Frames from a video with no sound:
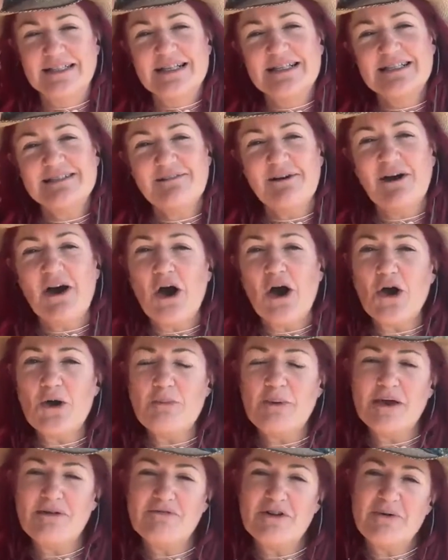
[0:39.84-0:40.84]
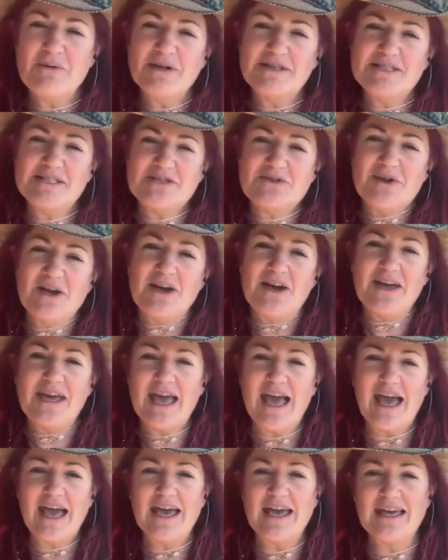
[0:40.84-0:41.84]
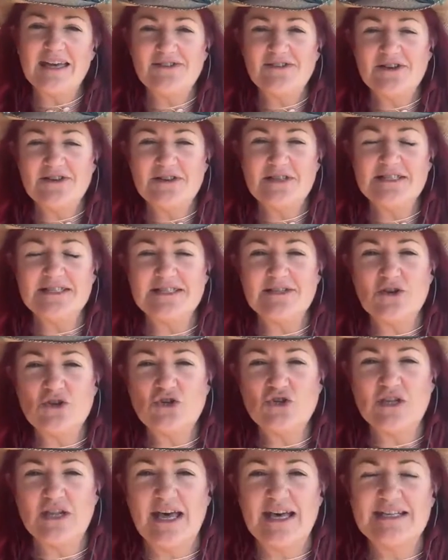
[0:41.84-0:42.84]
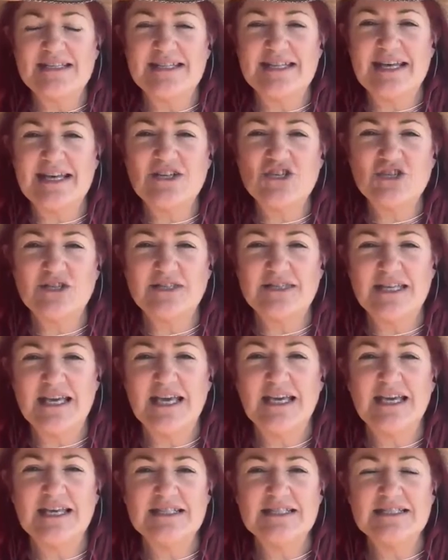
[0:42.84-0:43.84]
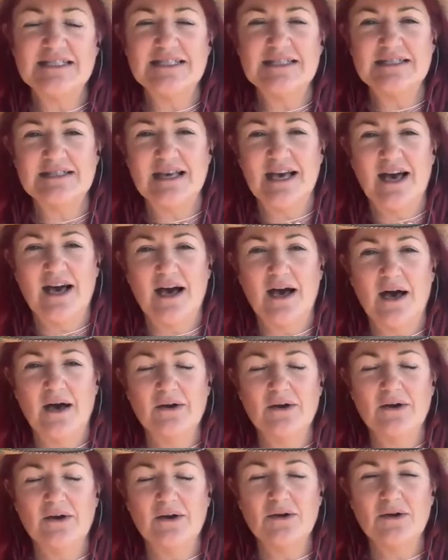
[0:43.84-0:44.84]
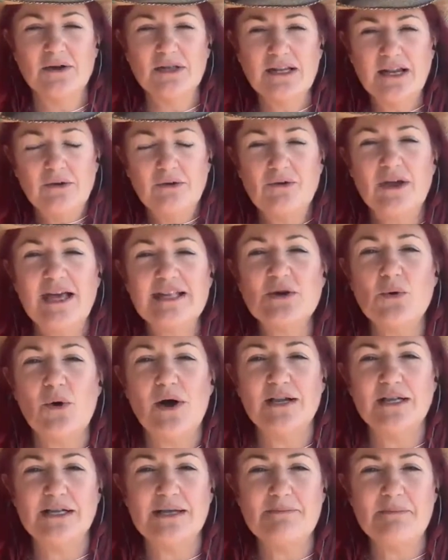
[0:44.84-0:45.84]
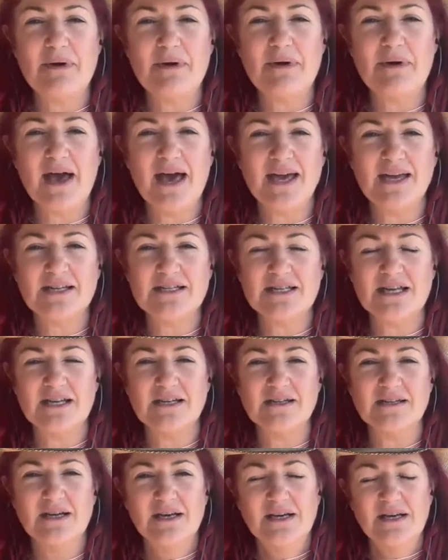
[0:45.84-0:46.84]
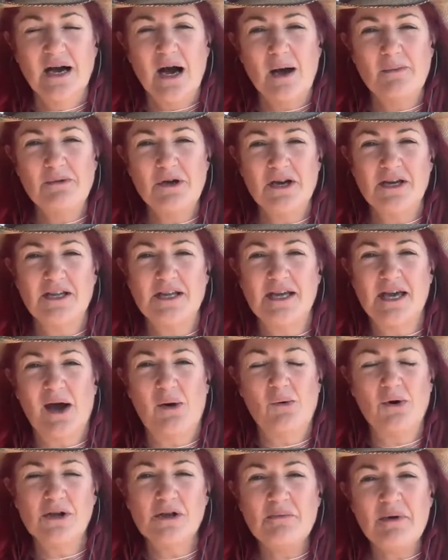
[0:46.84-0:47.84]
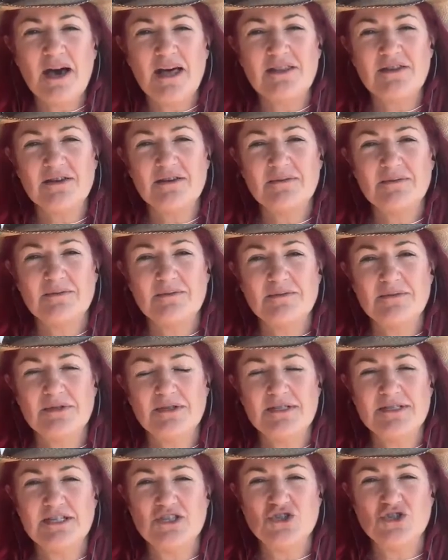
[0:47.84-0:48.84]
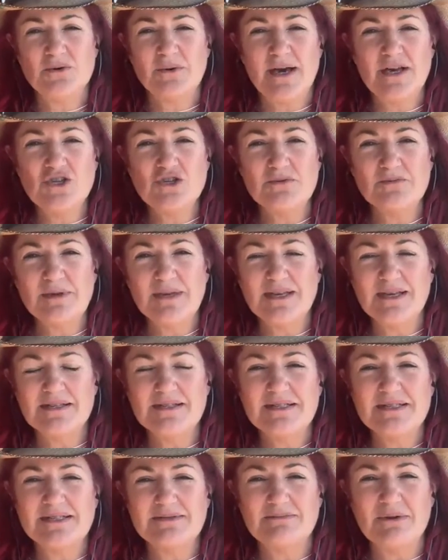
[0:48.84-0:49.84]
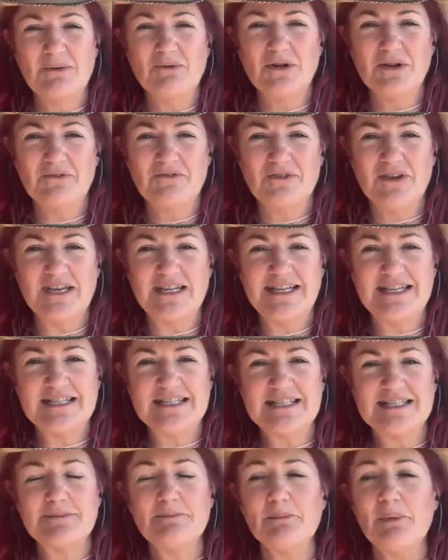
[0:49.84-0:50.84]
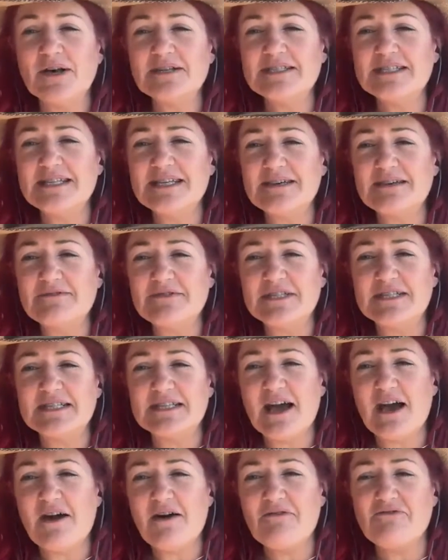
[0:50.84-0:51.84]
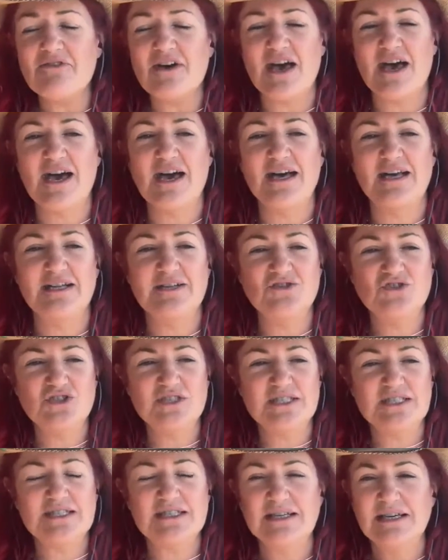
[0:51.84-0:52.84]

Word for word: So I hope everyone's doing okay. You know, this social isolation thing is, uh, you know, creates quite an impact. And I'm not going to go on about the, the situation because we want to feed into some positive stuff and just,